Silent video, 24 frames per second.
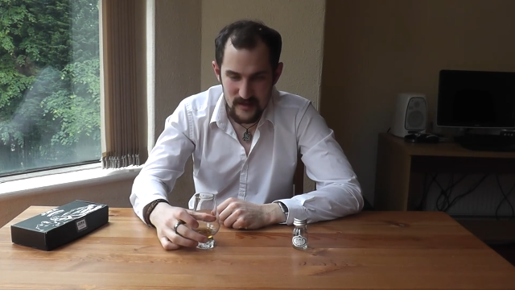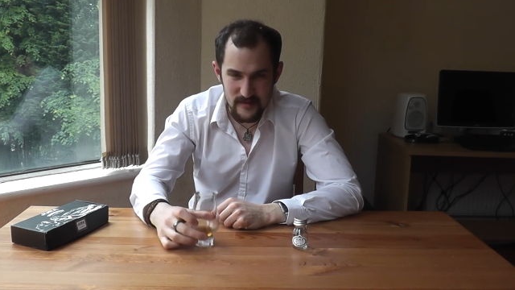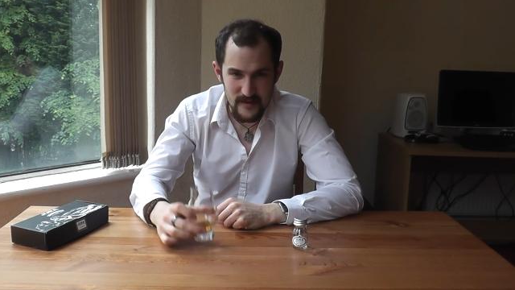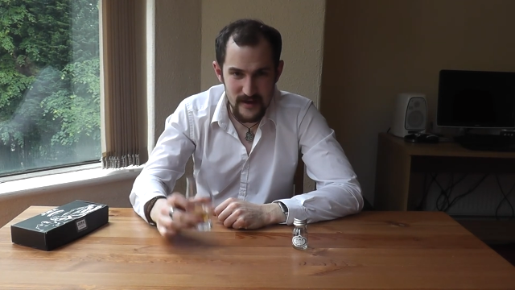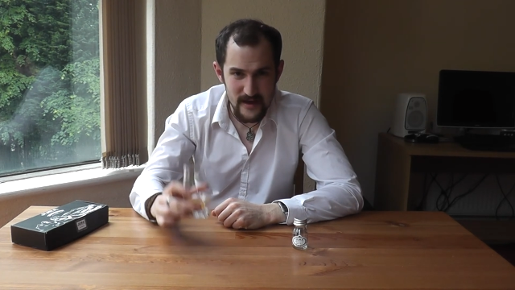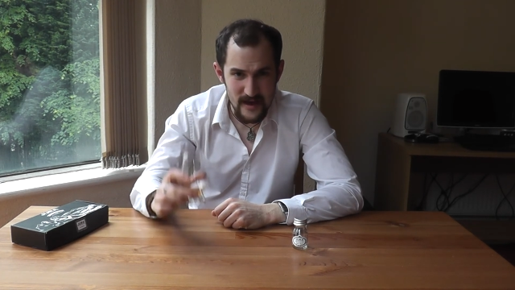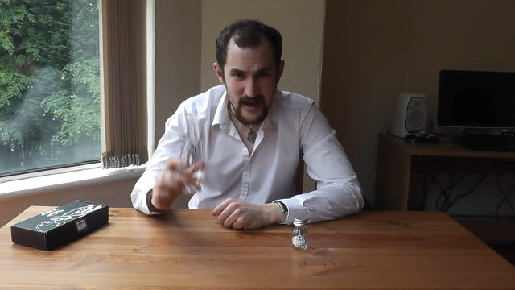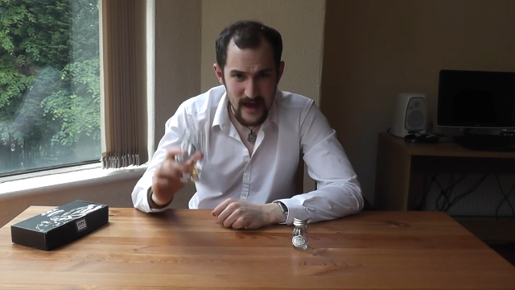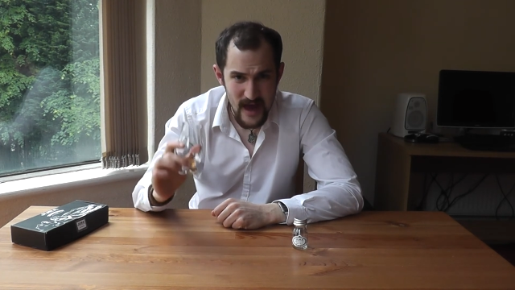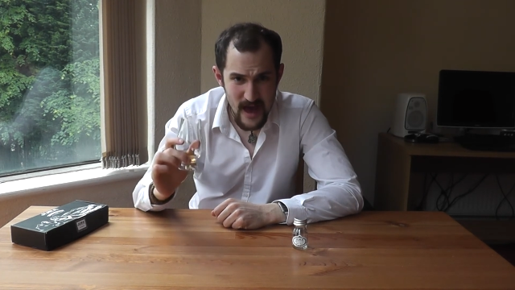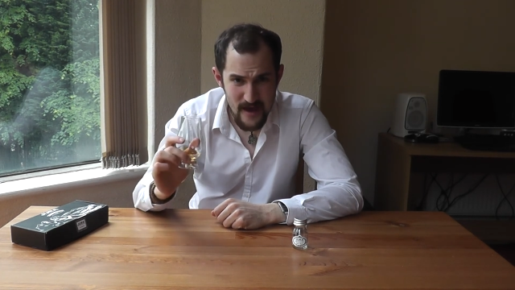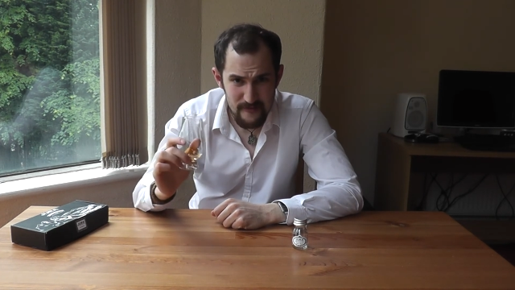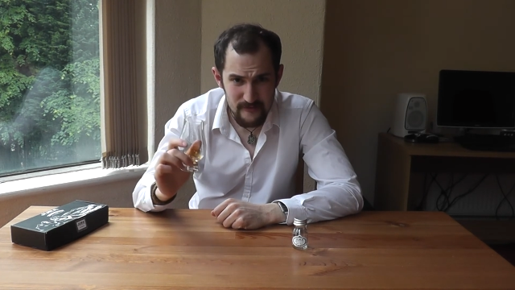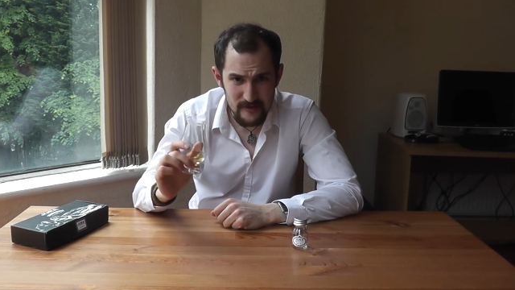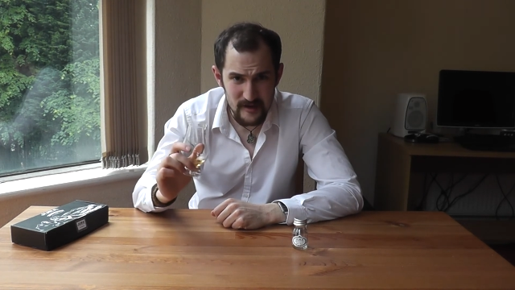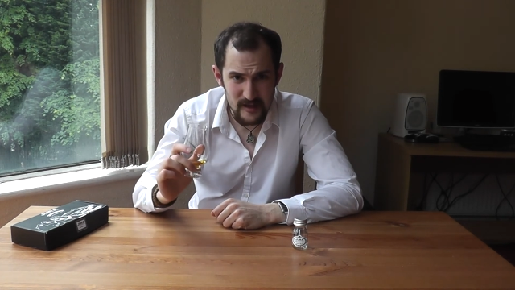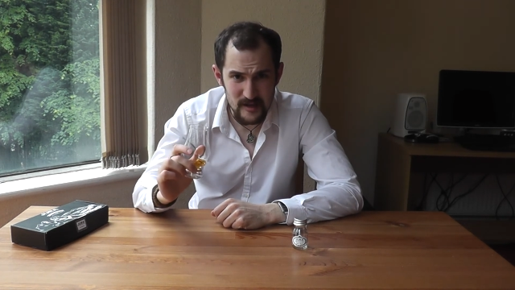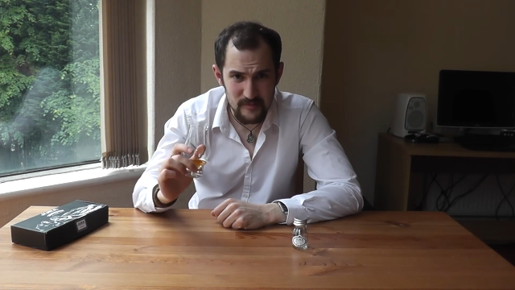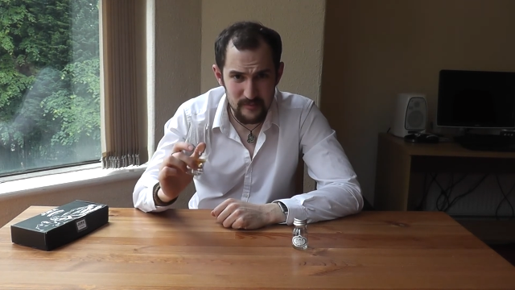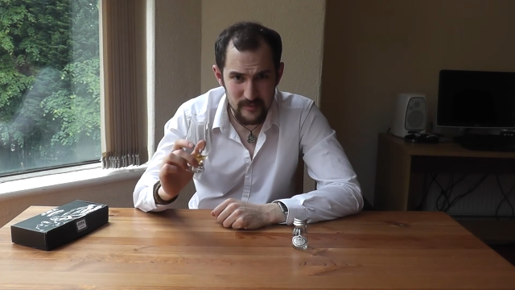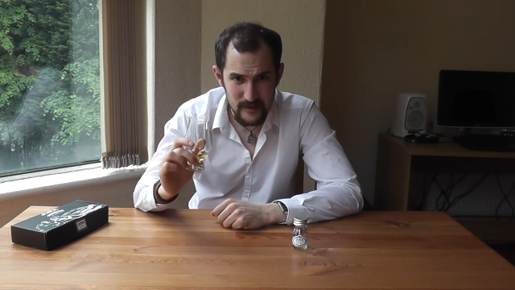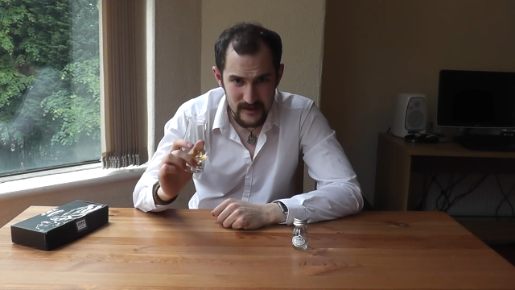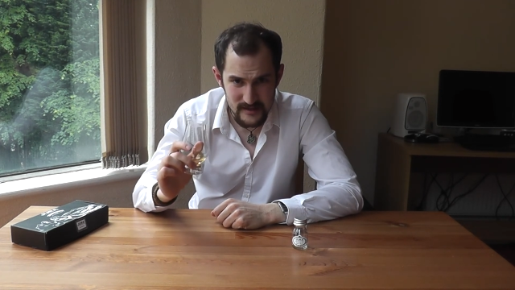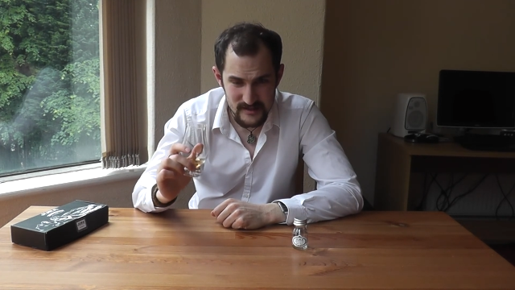their heavily
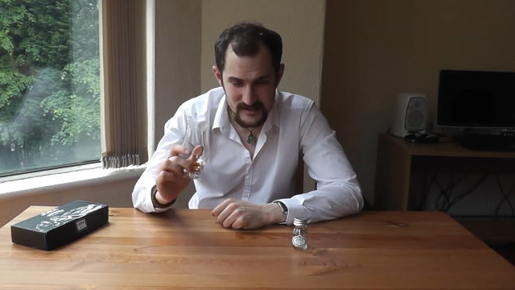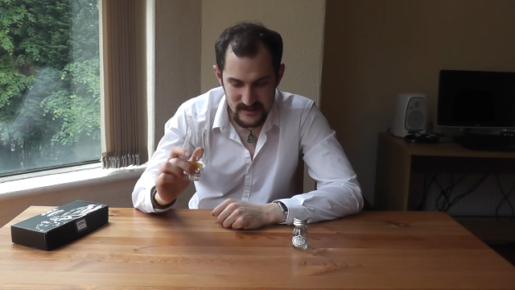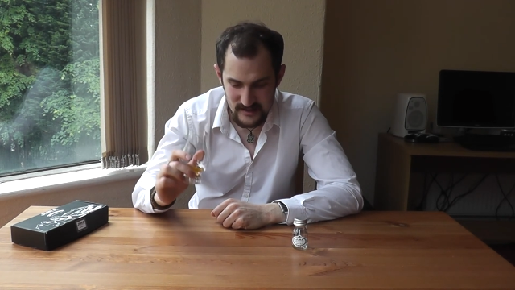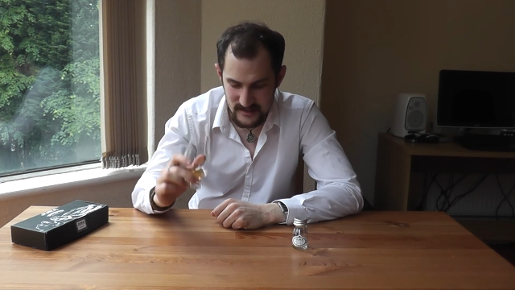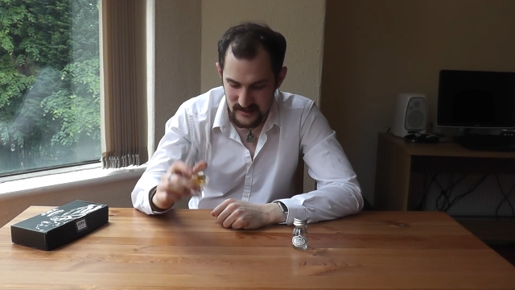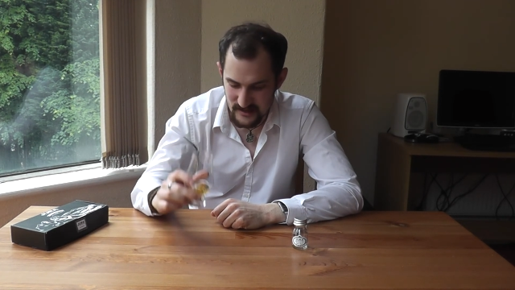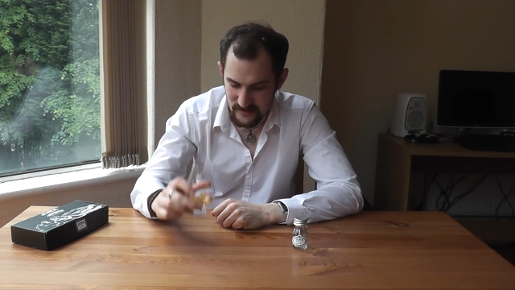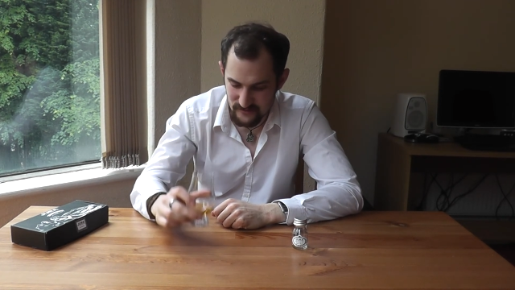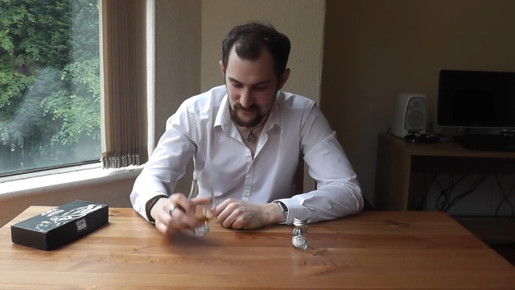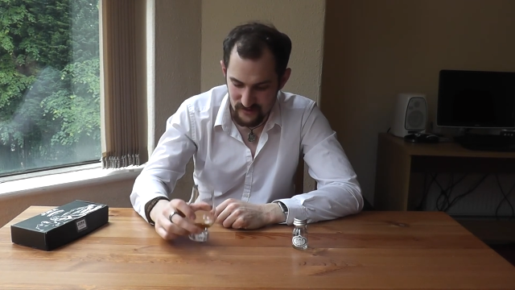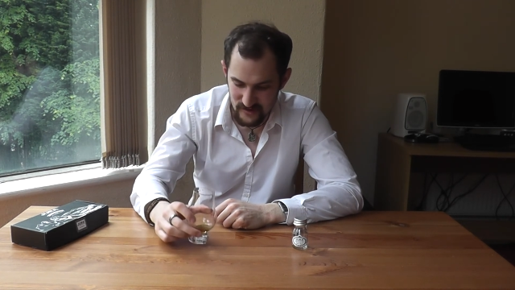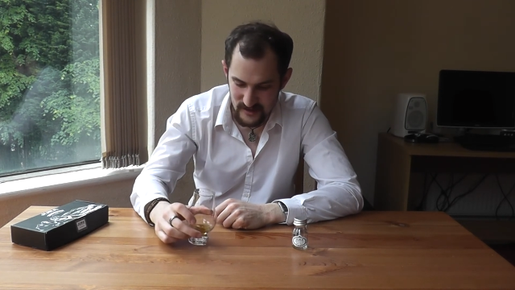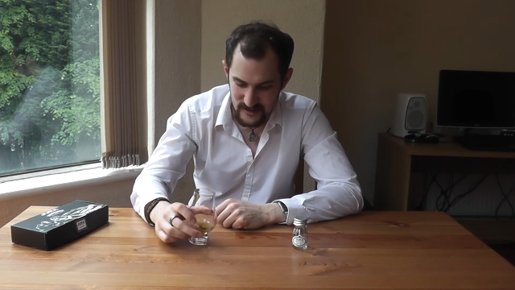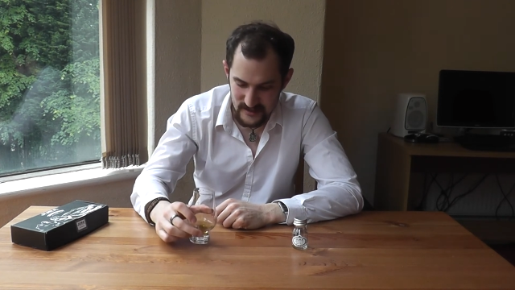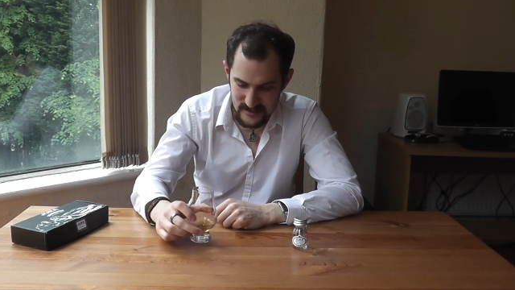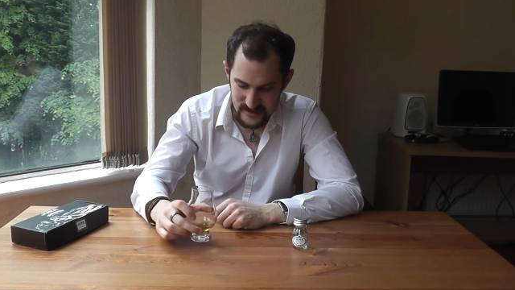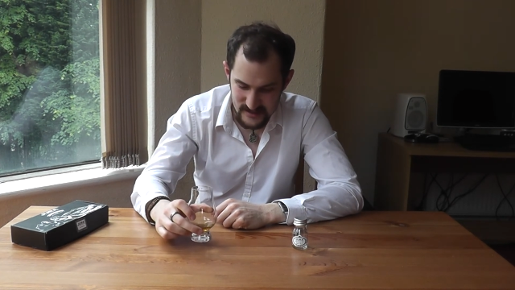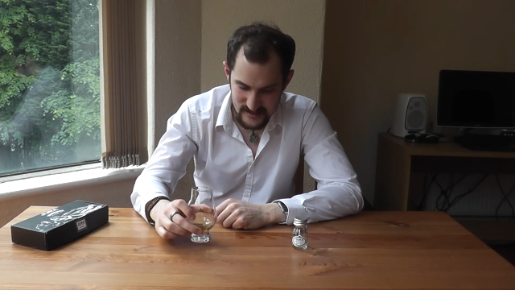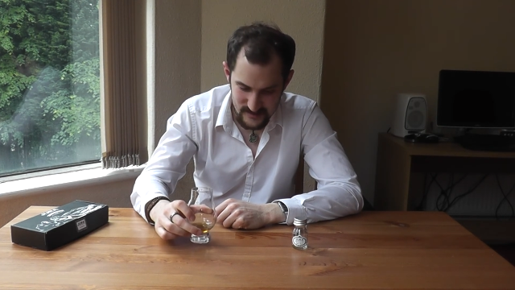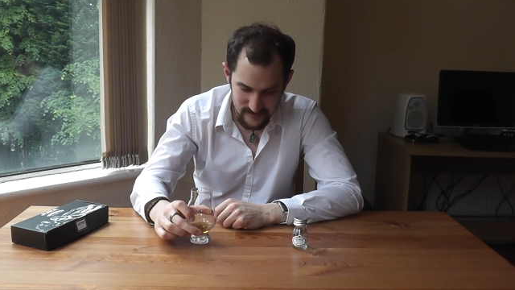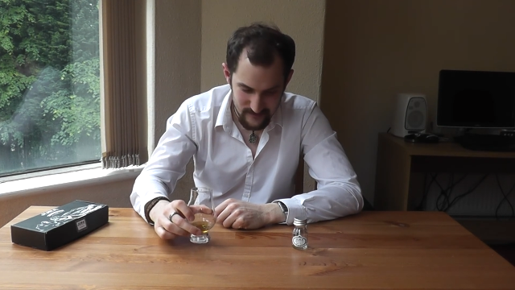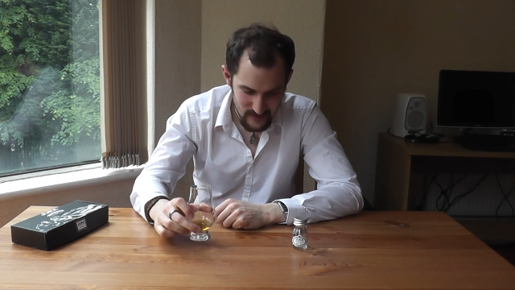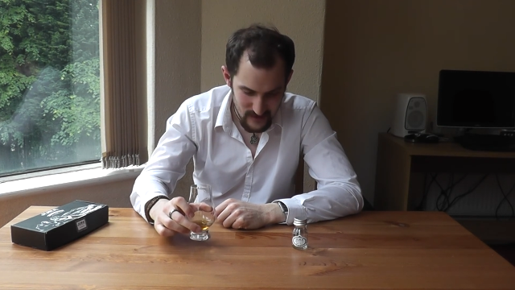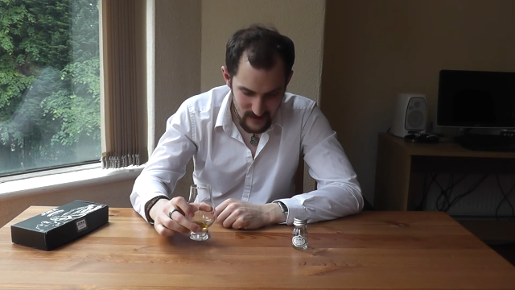peated
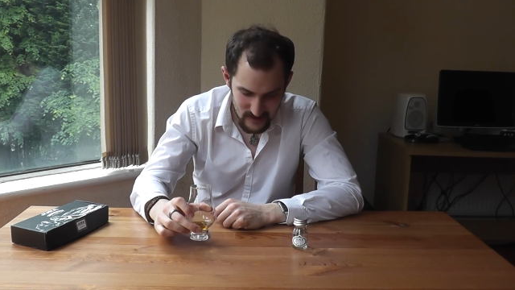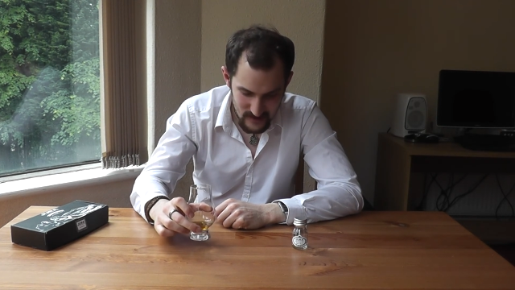release.